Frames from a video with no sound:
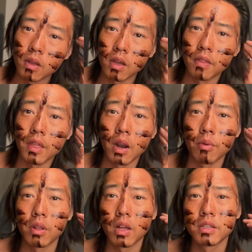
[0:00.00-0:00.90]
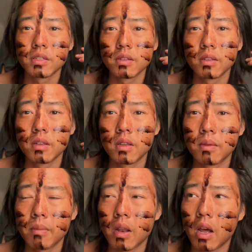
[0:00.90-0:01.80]
and then I realized,
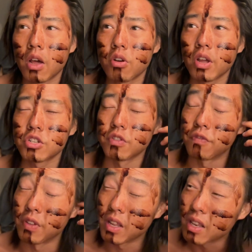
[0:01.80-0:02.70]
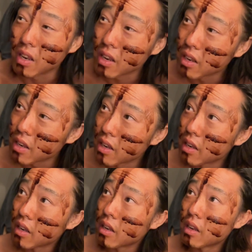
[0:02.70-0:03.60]
man, I don't actually fit
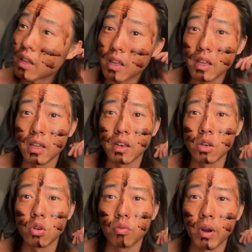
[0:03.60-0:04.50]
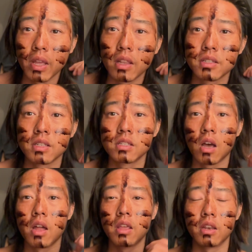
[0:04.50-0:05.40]
in regular
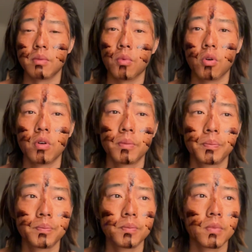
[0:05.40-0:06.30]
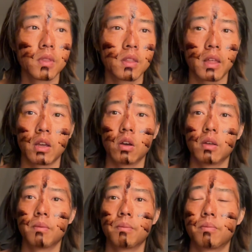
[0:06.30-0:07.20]
society anymore. Like,
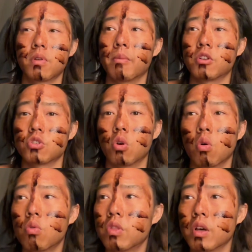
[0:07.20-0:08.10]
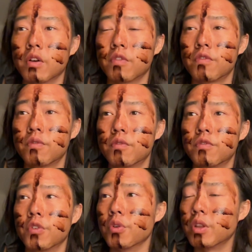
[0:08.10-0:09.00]
pretty much all the
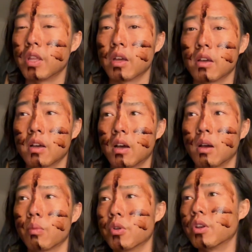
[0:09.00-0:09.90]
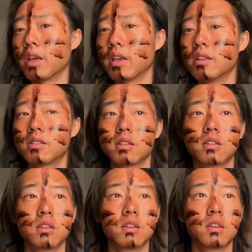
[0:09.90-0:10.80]
food here I wouldn't eat.
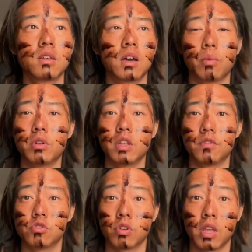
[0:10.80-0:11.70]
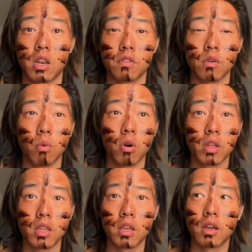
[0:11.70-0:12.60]
I wouldn't even drink any of the water
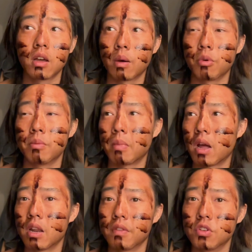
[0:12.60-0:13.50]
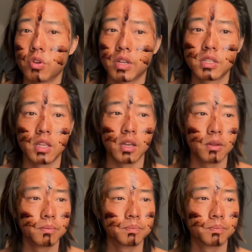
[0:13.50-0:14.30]
here. I wouldn't buy any of the drinks here.